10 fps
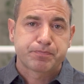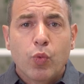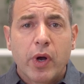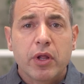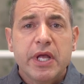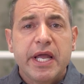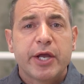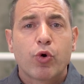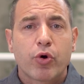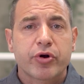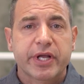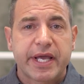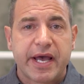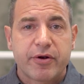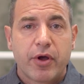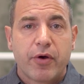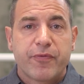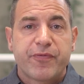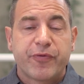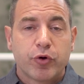Well, in order to get
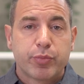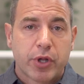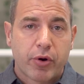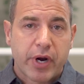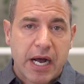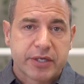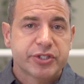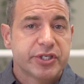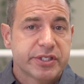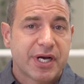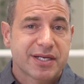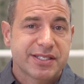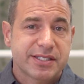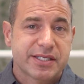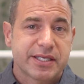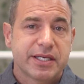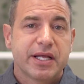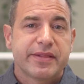full blown oxygen toxicity,